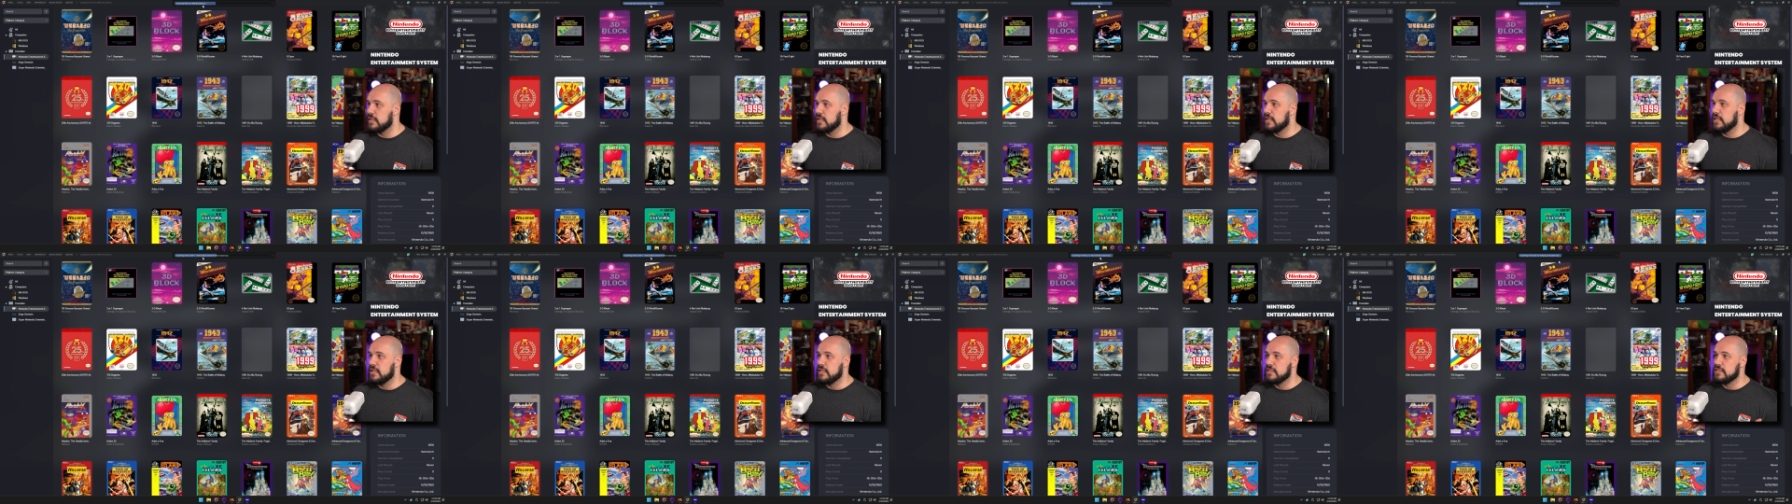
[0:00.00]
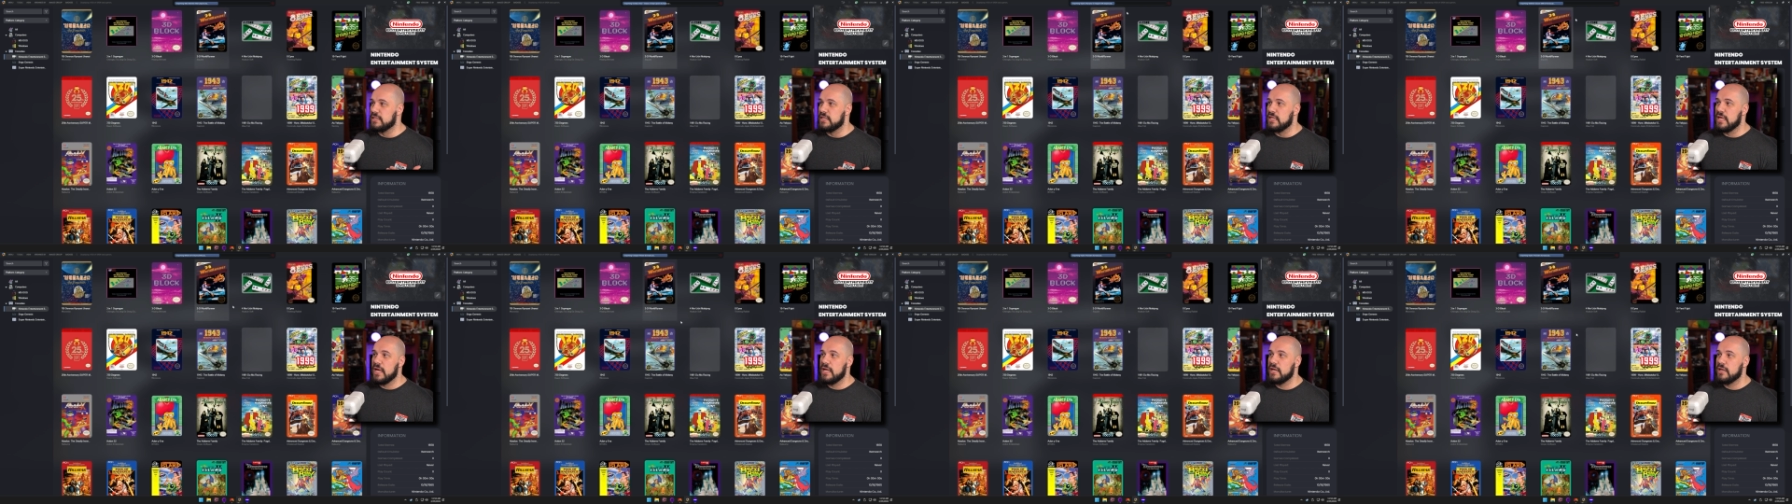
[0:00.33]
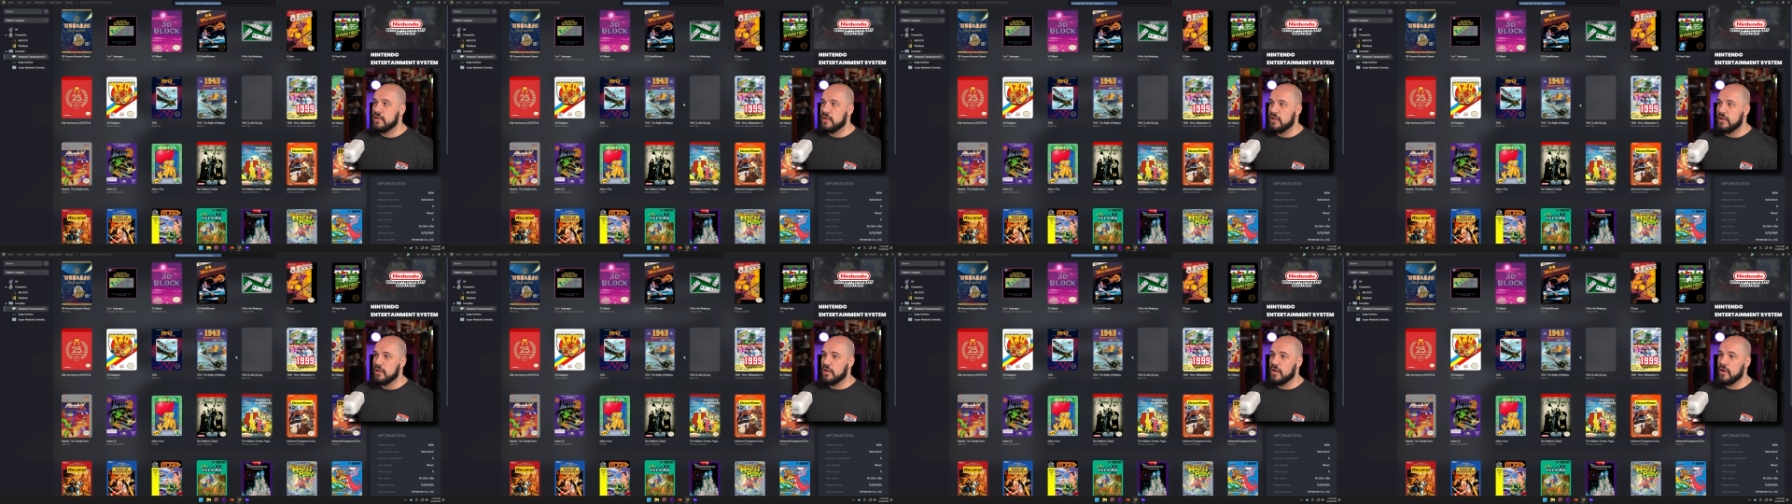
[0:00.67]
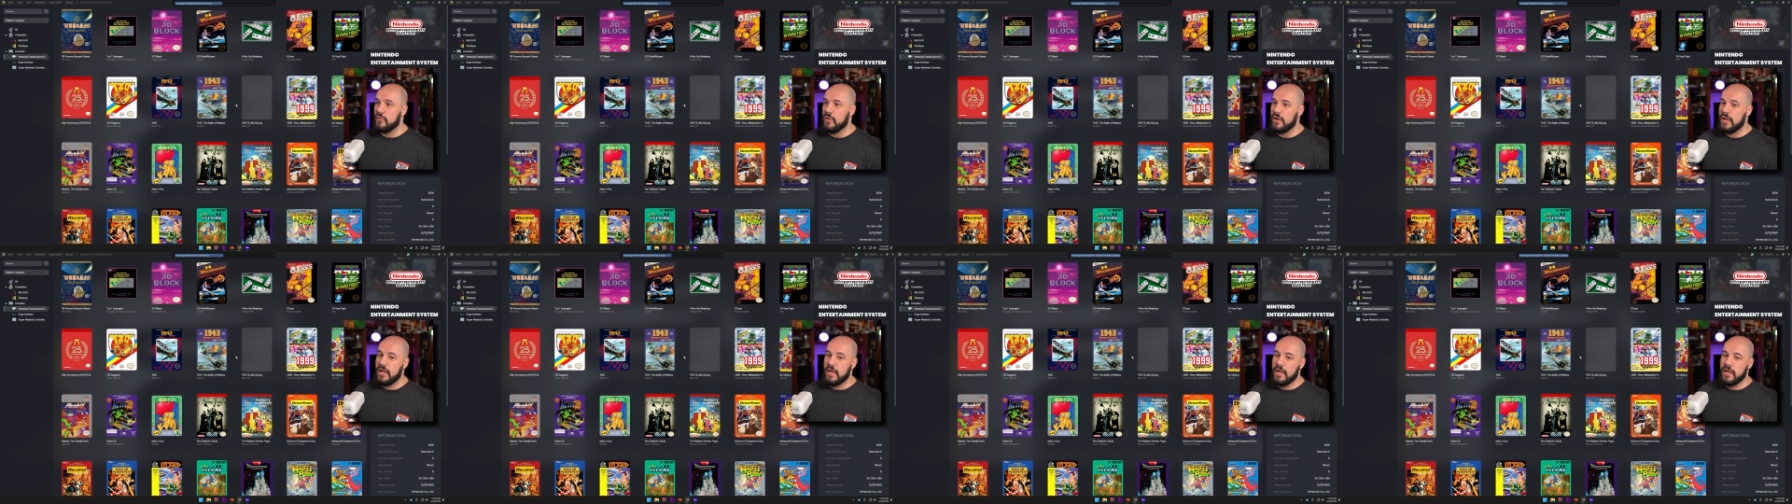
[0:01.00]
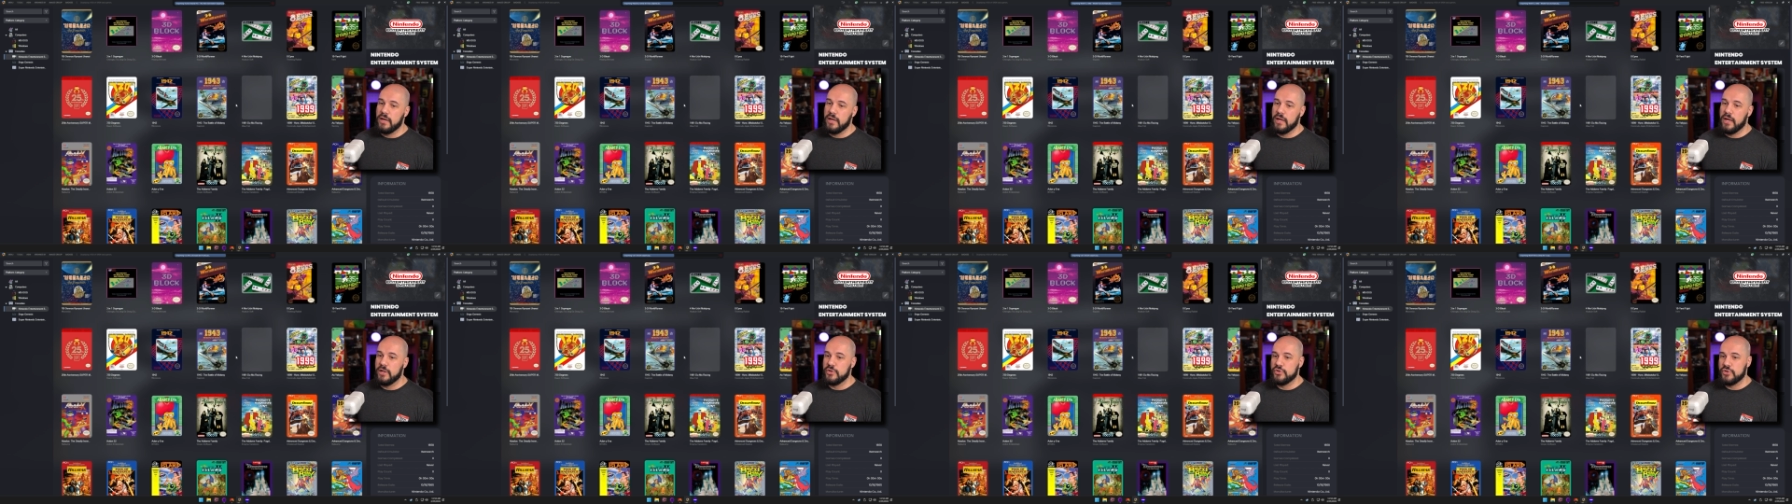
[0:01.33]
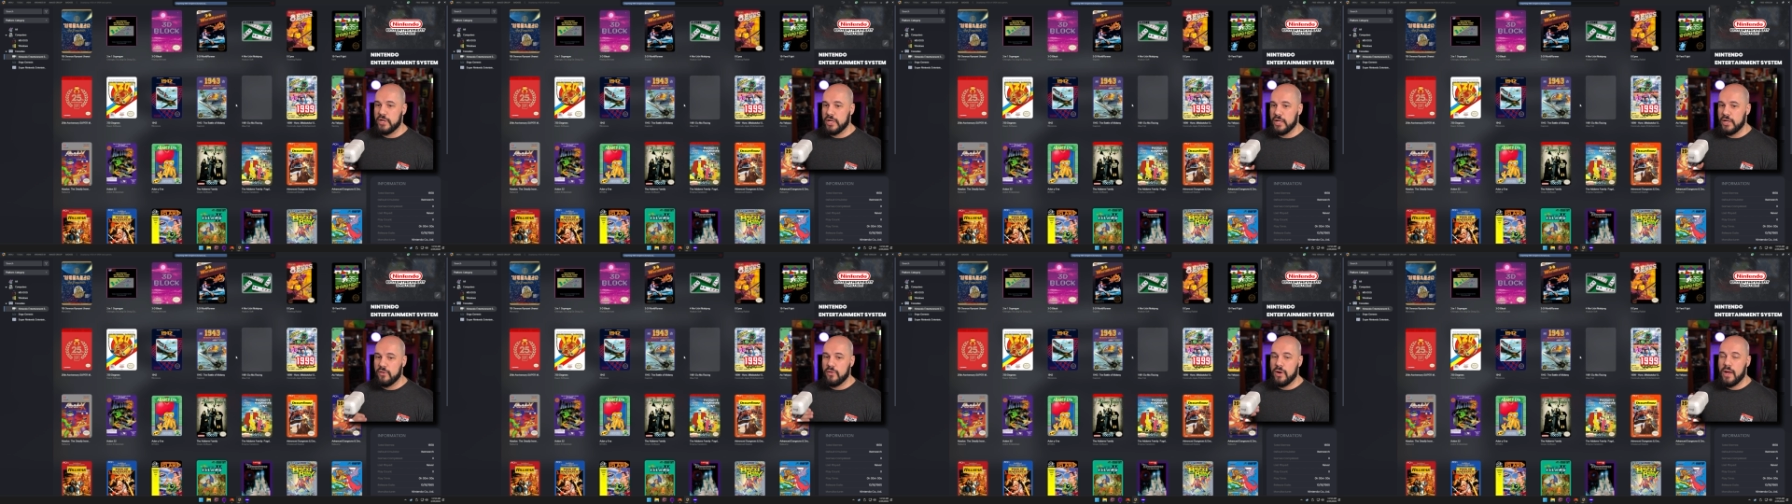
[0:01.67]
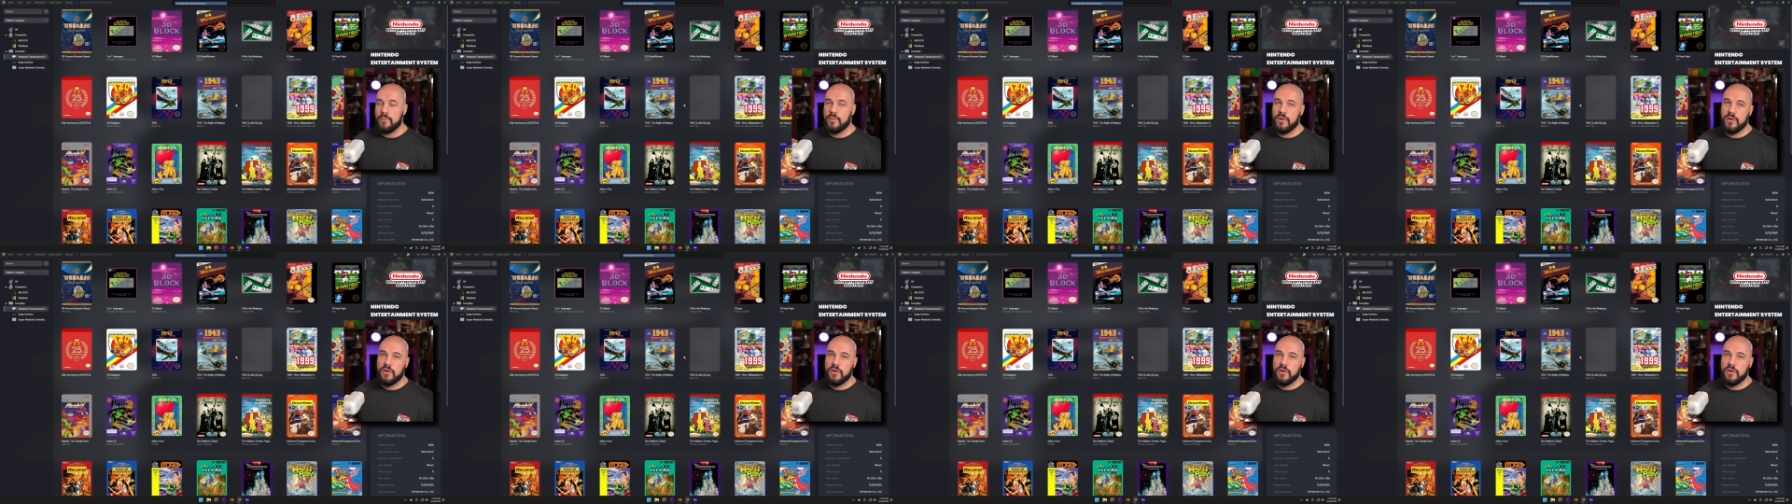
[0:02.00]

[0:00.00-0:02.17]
it is then going to go ahead and try to grab